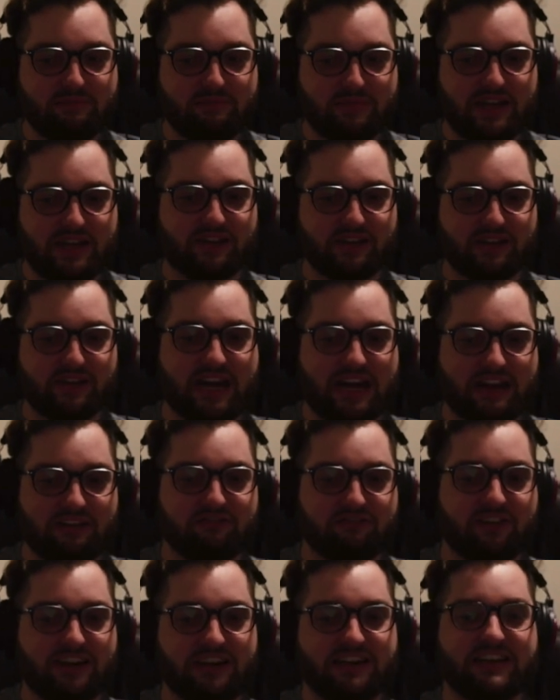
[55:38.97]
better at
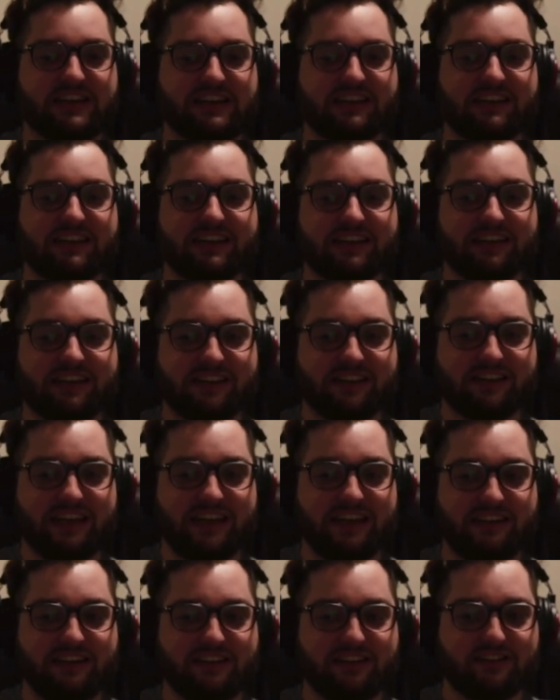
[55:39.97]
fighting than